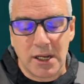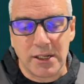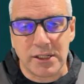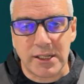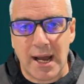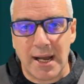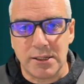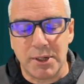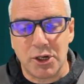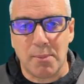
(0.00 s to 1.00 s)
and started to
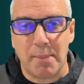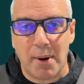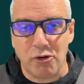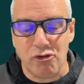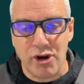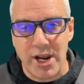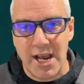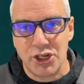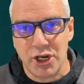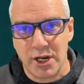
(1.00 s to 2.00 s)
become about
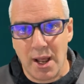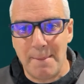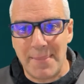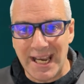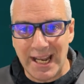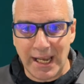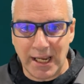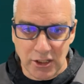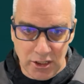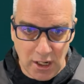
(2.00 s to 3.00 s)
creation and beginnings.